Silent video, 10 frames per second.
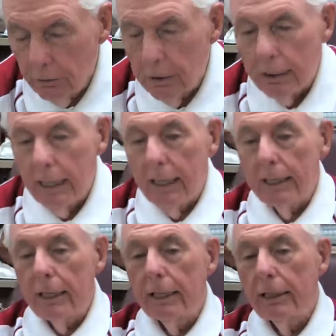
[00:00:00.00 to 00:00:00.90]
Well,
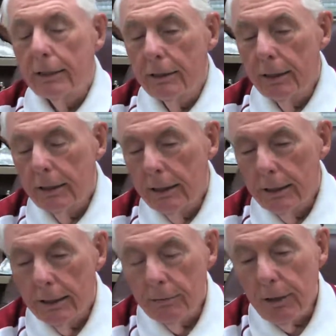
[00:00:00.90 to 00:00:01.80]

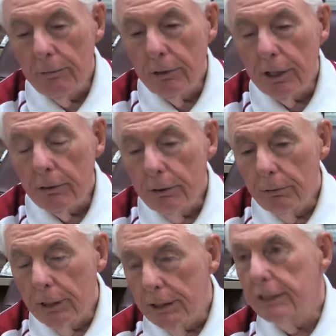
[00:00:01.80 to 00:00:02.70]
my brother
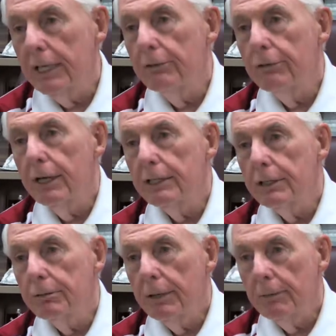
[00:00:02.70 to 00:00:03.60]
went to St.
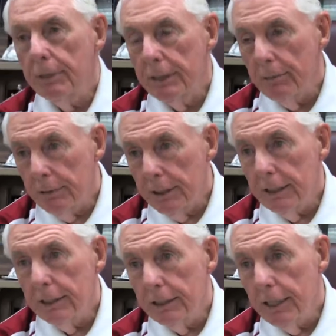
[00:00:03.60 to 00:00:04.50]
Francis Prep. At that
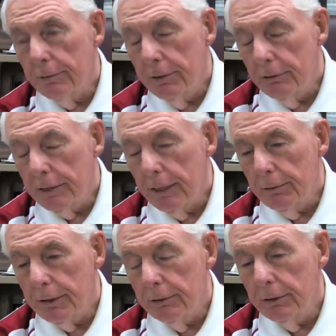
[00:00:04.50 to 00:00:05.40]
particular time, he was
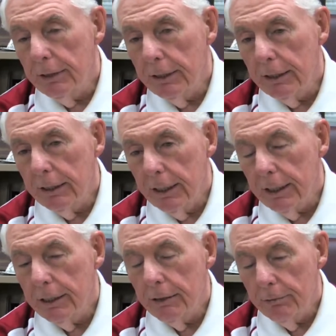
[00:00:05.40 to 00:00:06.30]
able to get
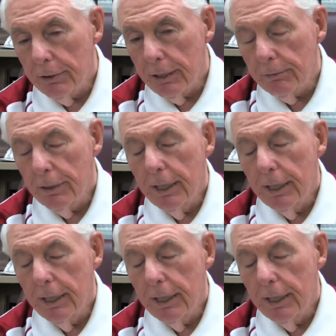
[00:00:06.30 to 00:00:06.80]
into the Prep.